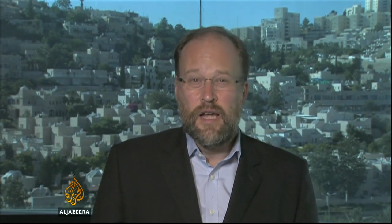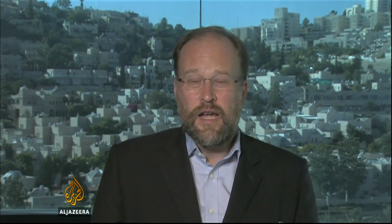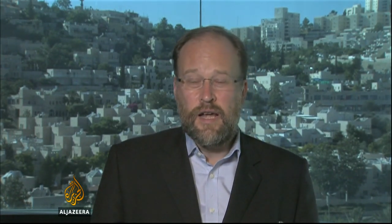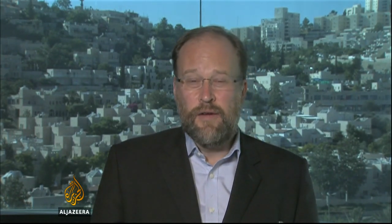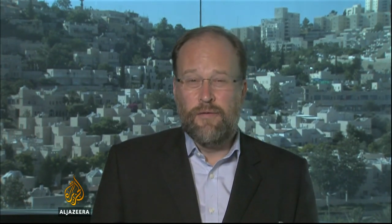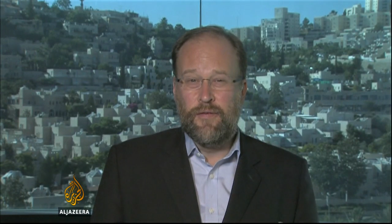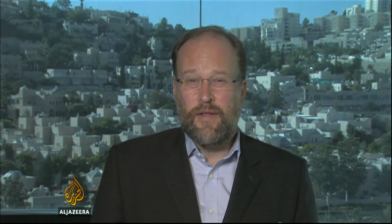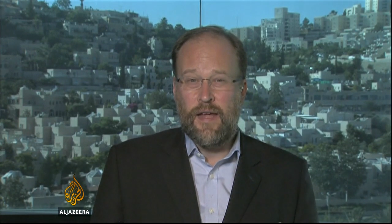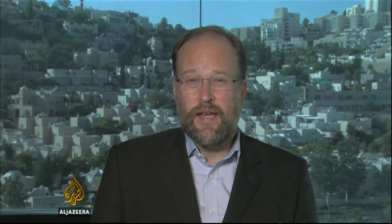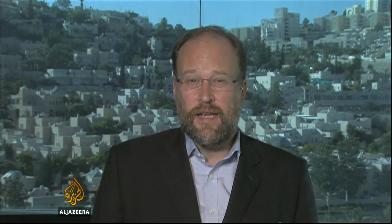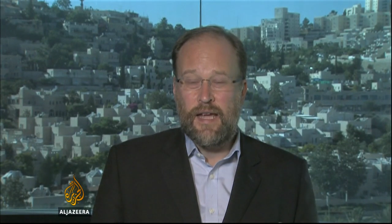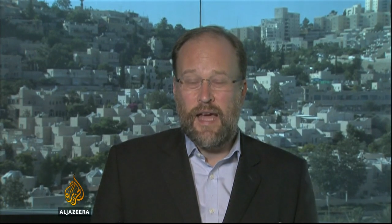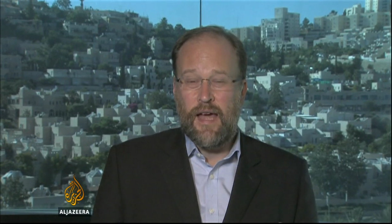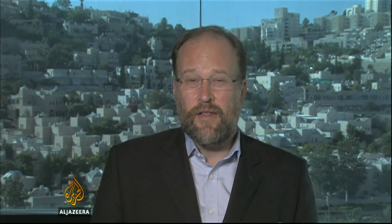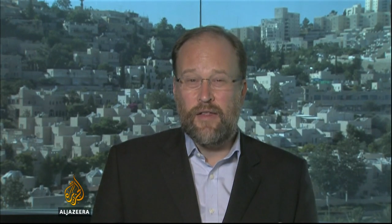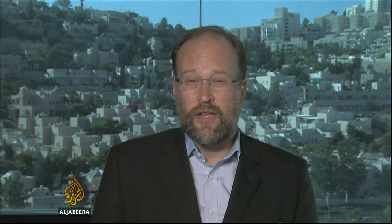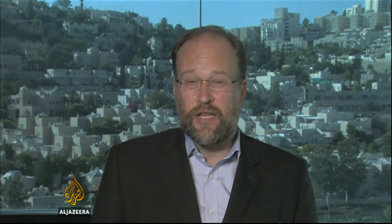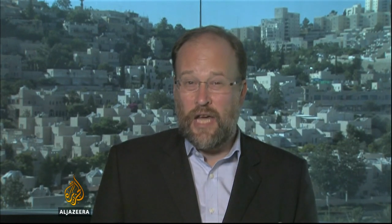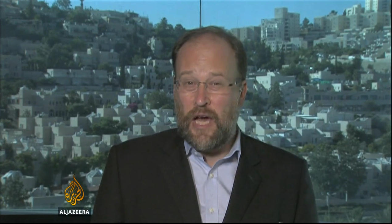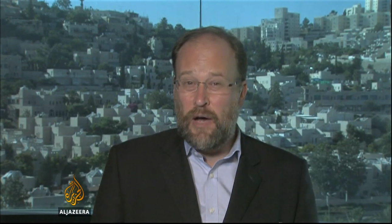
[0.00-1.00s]
if they
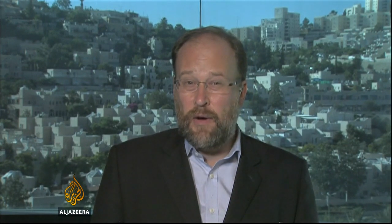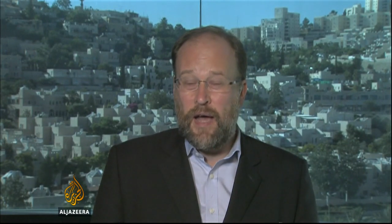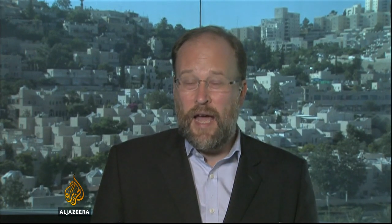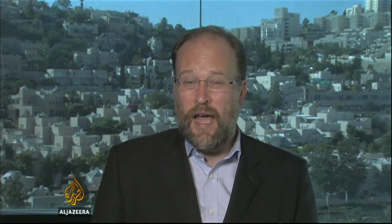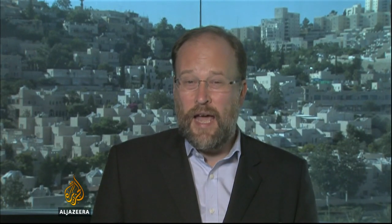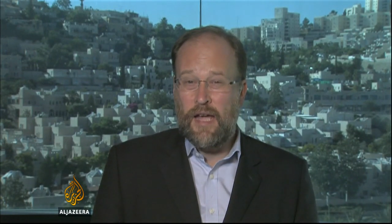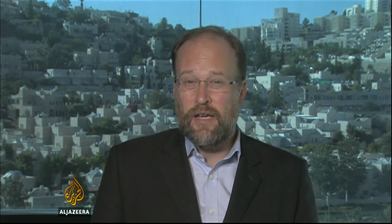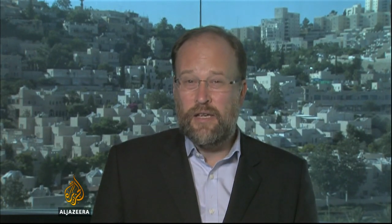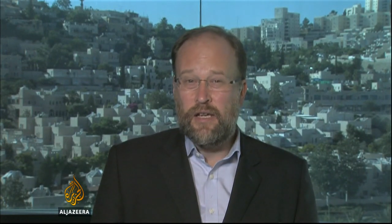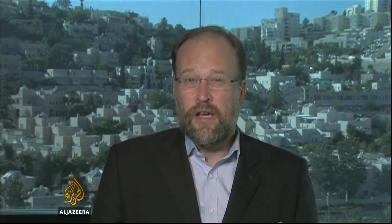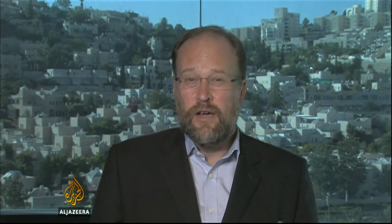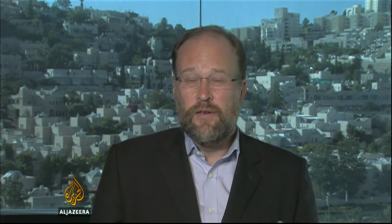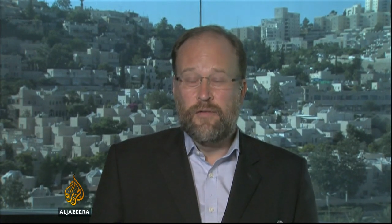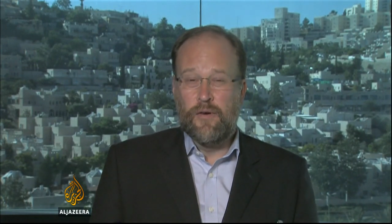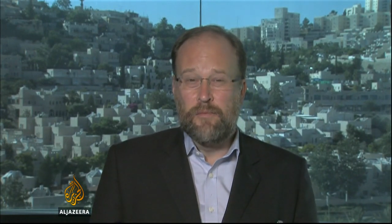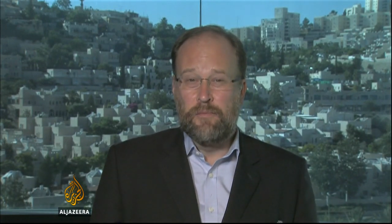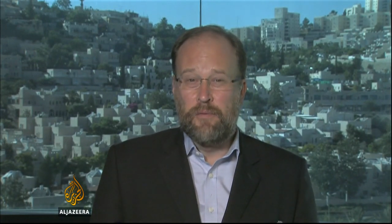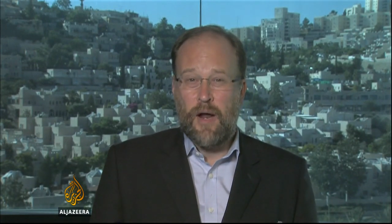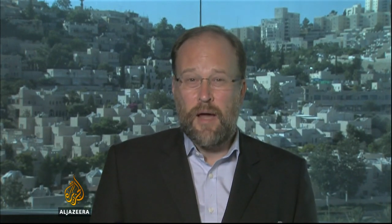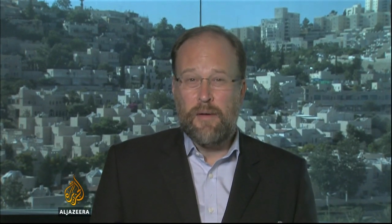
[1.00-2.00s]
get the go ahead
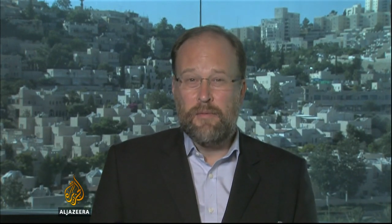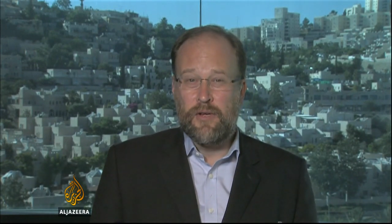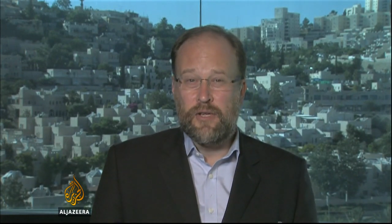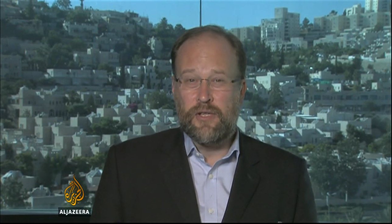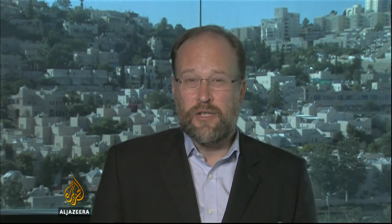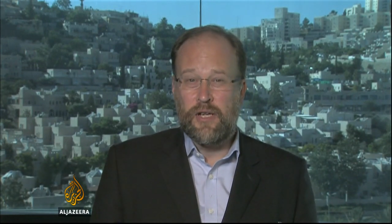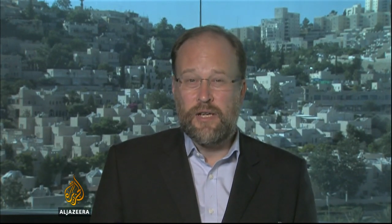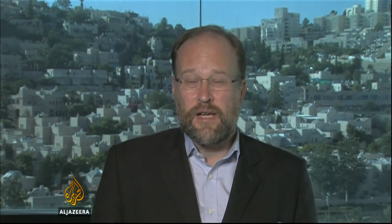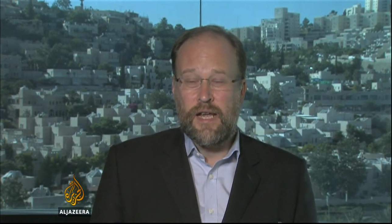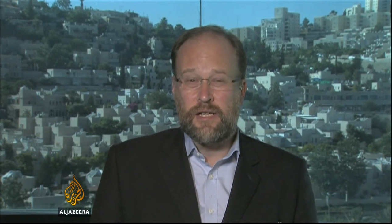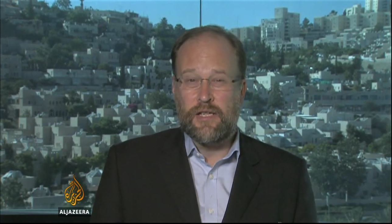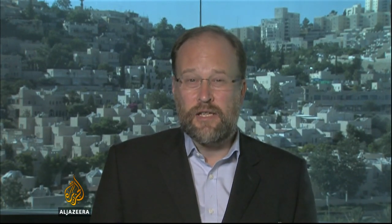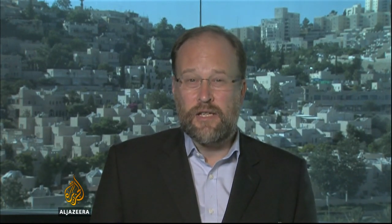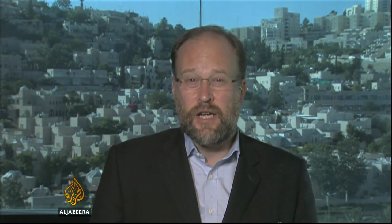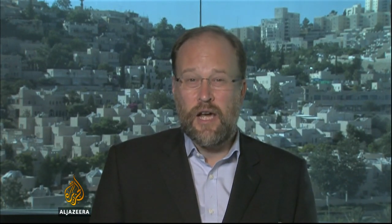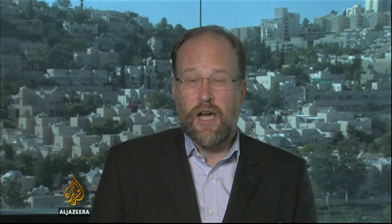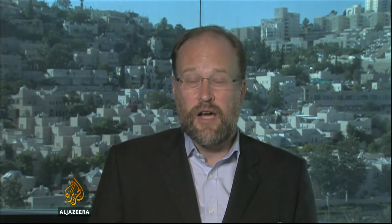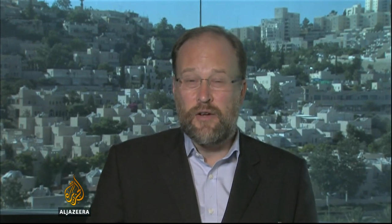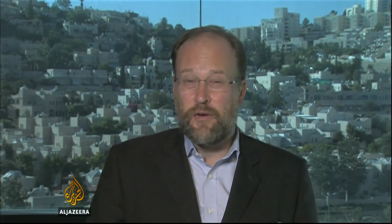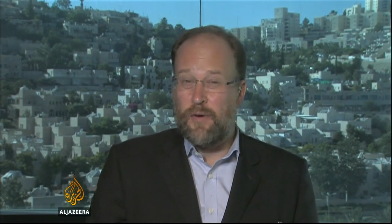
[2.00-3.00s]
from Prime Minister
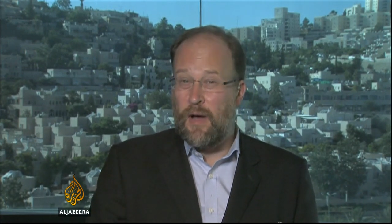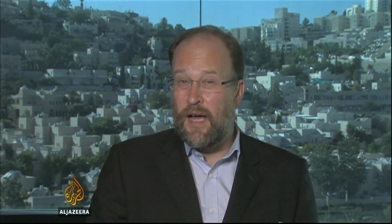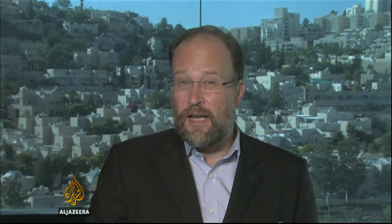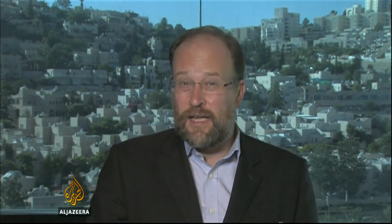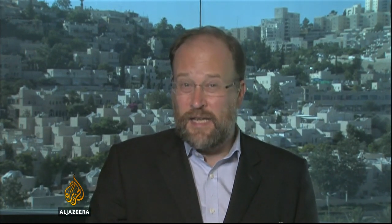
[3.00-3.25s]
Netanyahu.